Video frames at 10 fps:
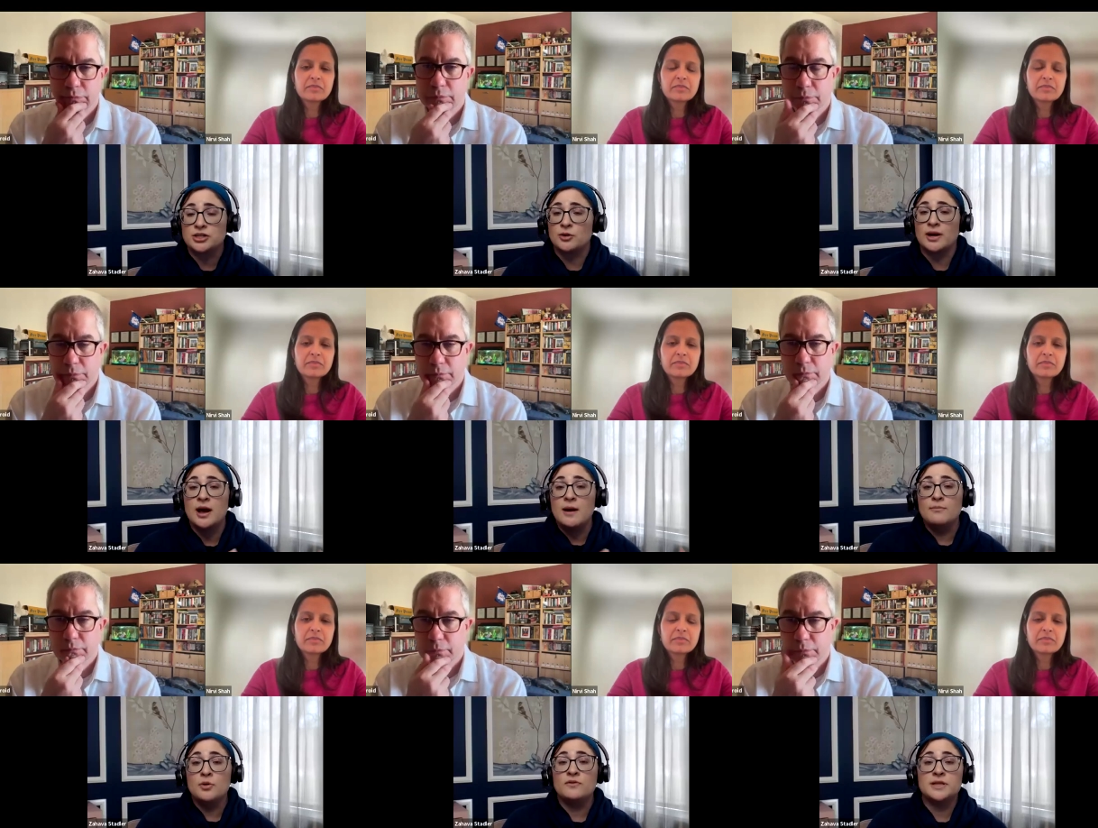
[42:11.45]
Speaker 1: So it
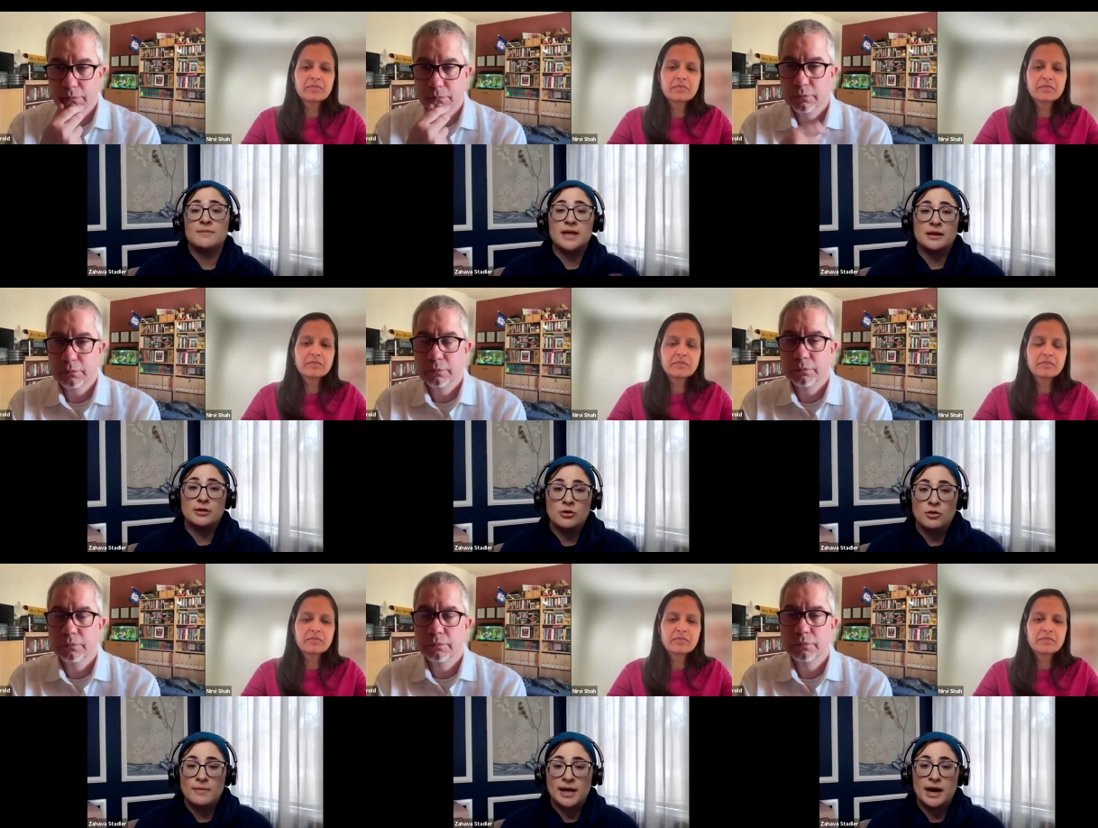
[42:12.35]
moved some of that
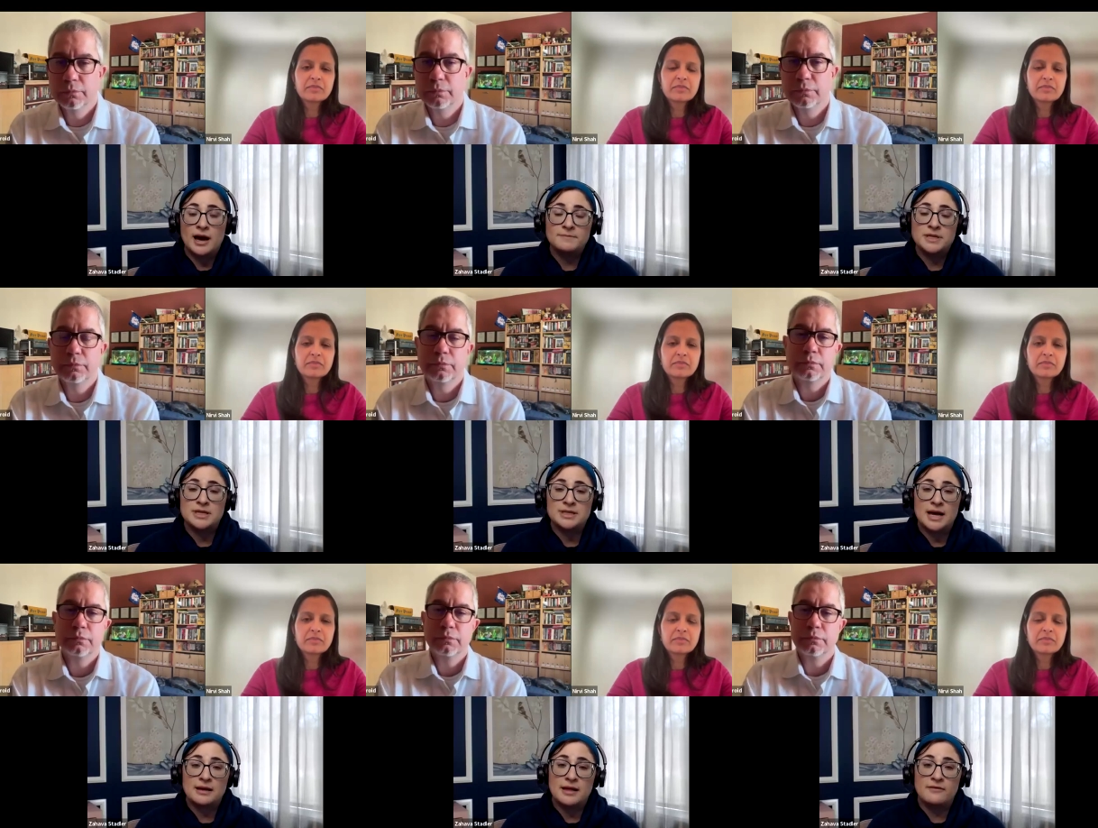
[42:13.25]
local money up to the
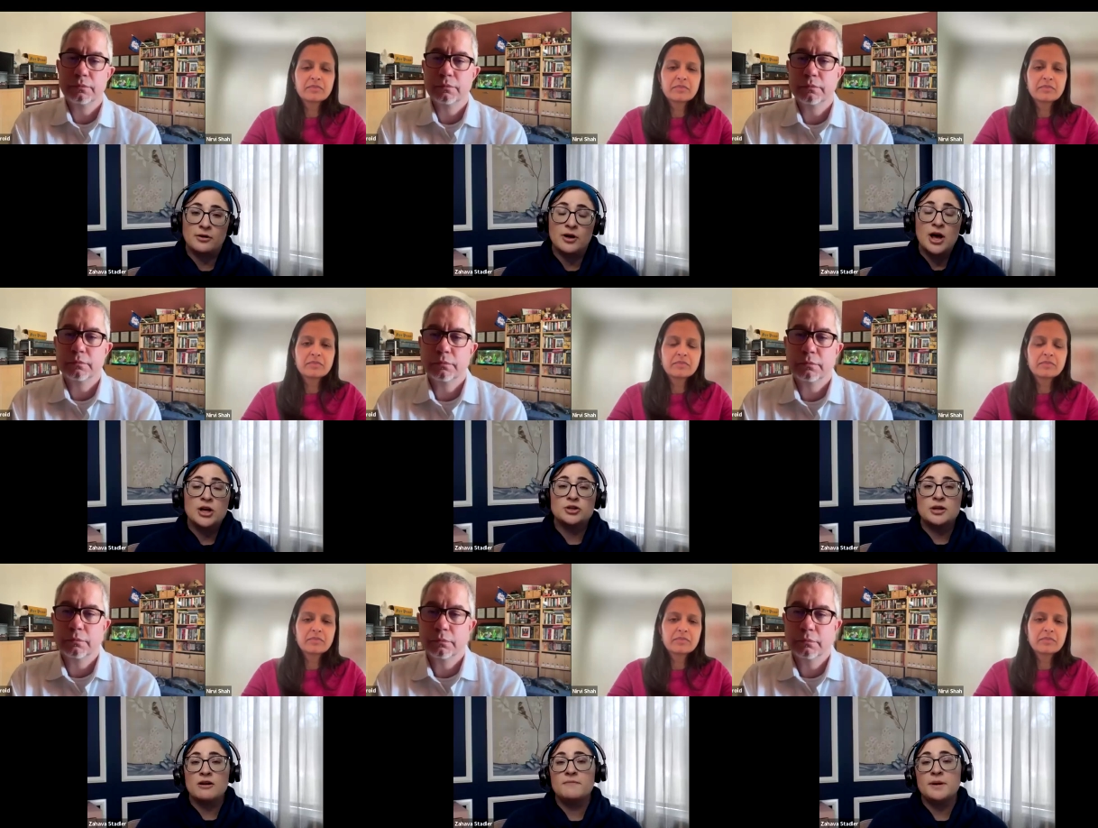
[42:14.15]
state level. So
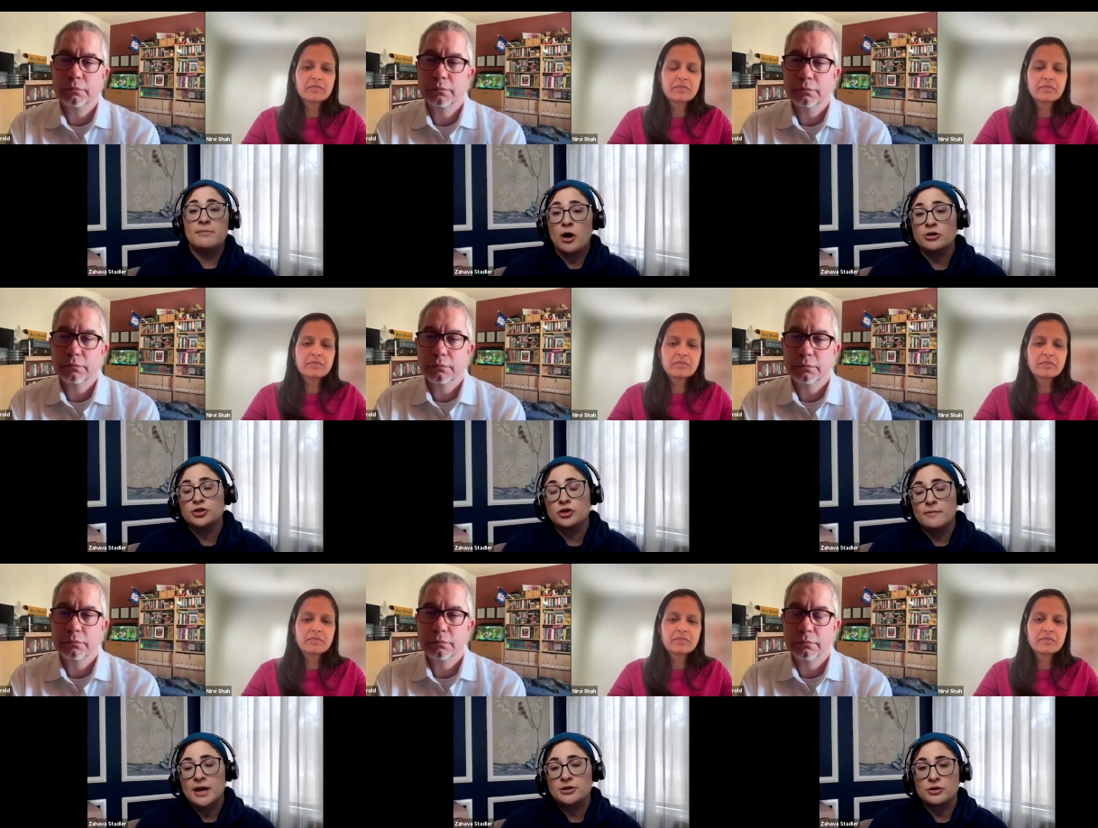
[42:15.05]
there have been partial
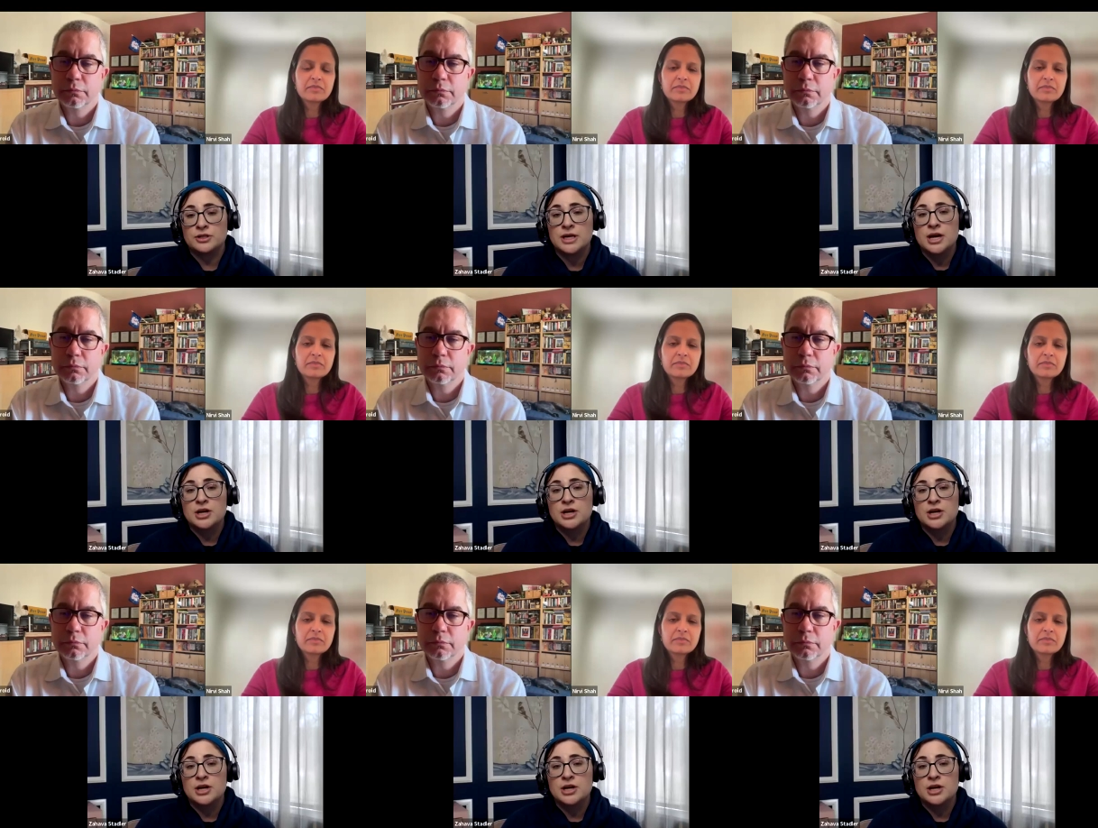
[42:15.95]
measures